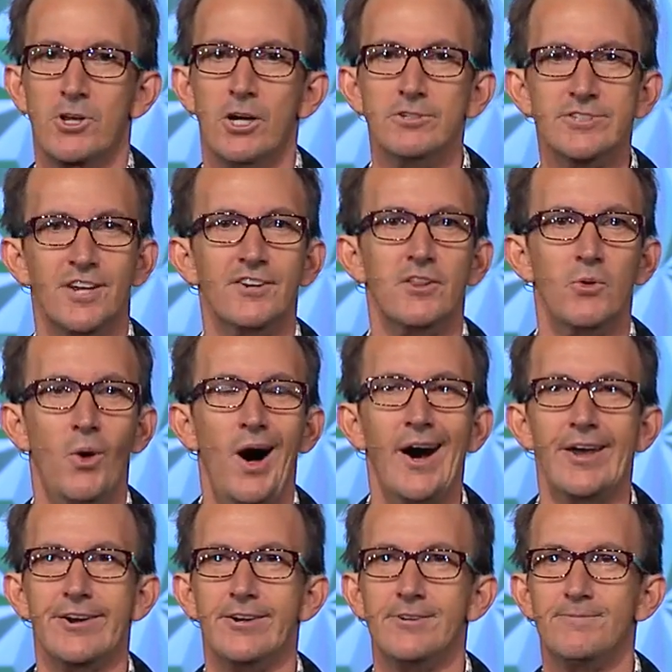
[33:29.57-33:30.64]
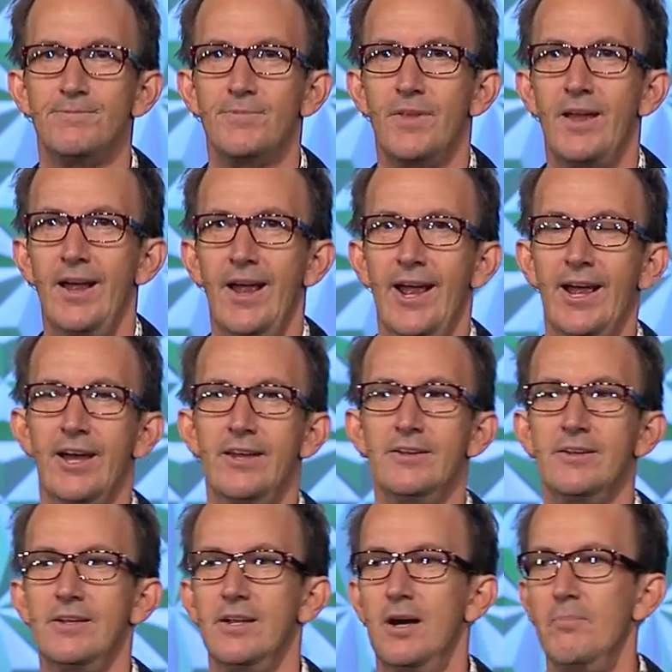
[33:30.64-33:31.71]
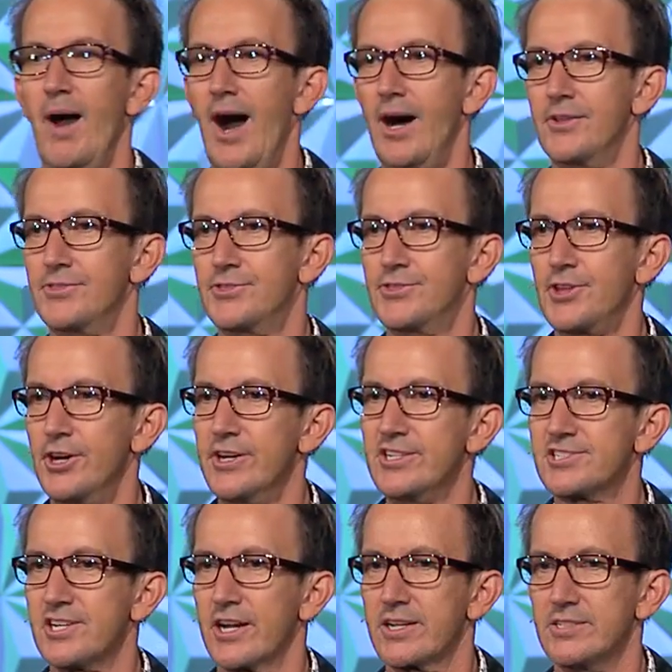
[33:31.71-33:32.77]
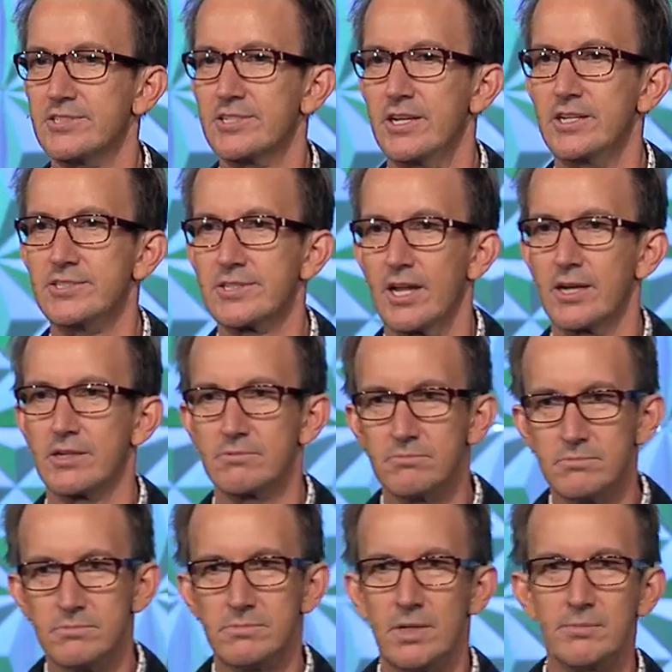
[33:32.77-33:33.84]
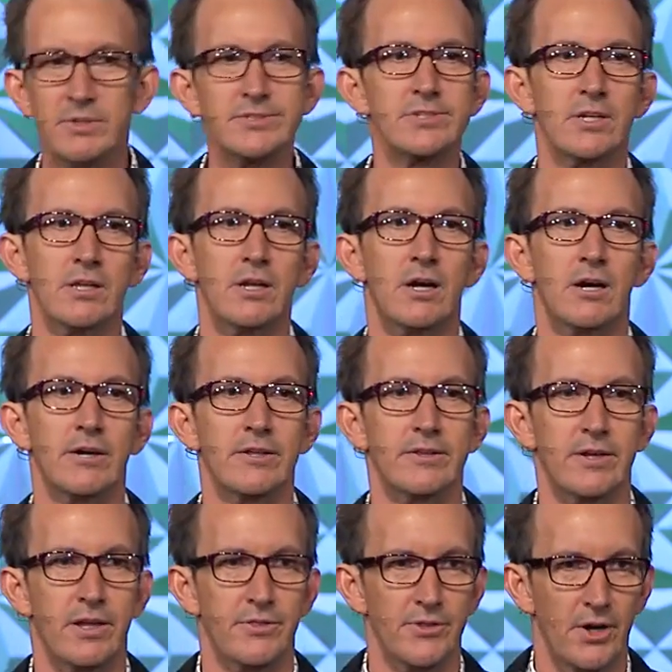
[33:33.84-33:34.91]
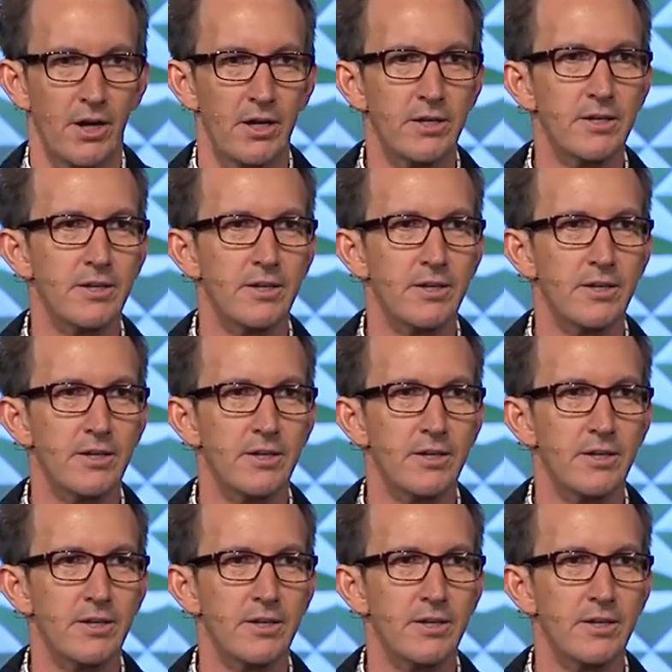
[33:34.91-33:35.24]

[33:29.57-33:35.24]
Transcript: goes under the water. And about 30 seconds in, he's like, maybe this is a little harder than I thought.